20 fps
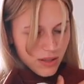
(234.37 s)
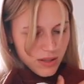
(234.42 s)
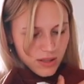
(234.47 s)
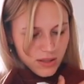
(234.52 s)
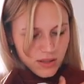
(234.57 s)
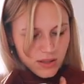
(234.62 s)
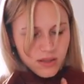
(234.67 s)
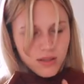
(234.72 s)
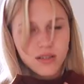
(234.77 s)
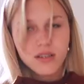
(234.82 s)

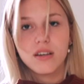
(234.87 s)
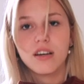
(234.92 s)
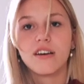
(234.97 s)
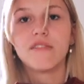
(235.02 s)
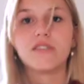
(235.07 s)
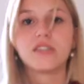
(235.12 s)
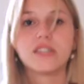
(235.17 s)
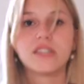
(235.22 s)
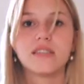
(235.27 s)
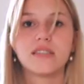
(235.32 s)
this
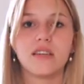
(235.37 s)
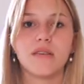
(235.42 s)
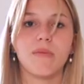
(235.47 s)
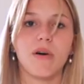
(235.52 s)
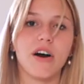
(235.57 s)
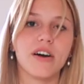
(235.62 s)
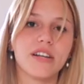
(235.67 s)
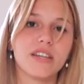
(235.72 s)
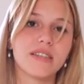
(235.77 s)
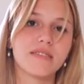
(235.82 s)
ever since I
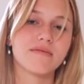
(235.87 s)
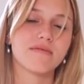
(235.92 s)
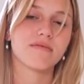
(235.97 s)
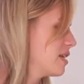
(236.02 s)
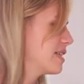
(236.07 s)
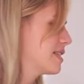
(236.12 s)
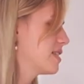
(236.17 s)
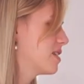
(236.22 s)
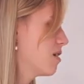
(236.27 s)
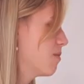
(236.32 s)
bought it.
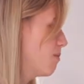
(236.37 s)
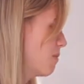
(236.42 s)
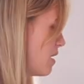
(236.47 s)
It's a